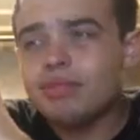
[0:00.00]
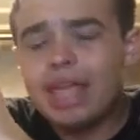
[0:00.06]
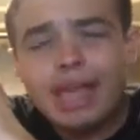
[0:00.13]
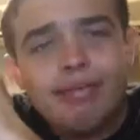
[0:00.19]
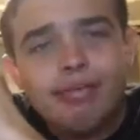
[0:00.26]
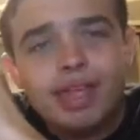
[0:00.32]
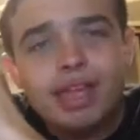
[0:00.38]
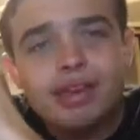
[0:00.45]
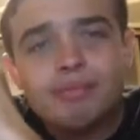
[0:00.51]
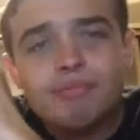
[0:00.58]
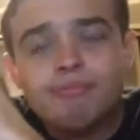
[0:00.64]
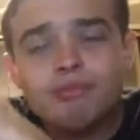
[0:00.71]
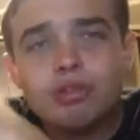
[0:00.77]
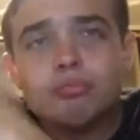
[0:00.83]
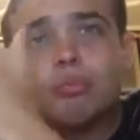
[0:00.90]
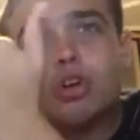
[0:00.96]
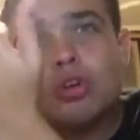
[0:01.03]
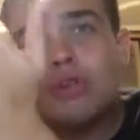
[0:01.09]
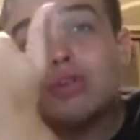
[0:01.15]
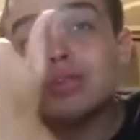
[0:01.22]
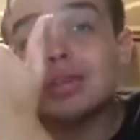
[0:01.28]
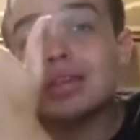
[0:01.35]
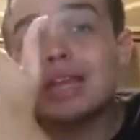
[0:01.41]
And then from
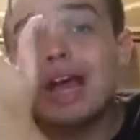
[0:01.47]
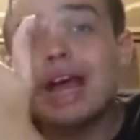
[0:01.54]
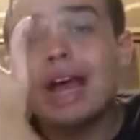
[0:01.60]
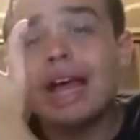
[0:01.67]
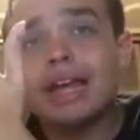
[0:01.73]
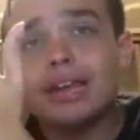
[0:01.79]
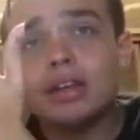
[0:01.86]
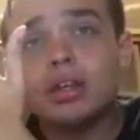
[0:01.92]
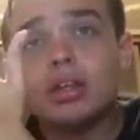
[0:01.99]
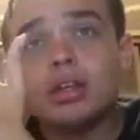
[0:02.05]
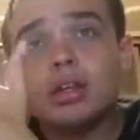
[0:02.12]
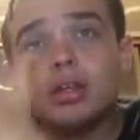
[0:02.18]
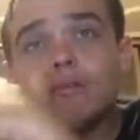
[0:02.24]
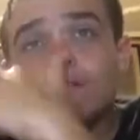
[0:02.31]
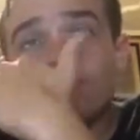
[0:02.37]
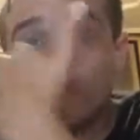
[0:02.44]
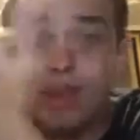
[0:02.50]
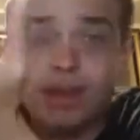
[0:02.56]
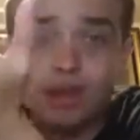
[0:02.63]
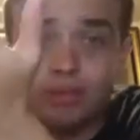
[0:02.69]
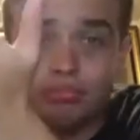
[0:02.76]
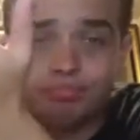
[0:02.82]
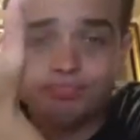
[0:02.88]
Marvel's side,
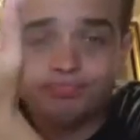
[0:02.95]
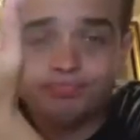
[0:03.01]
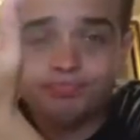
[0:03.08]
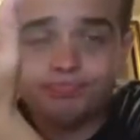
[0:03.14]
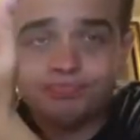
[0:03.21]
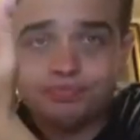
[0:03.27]
Venom,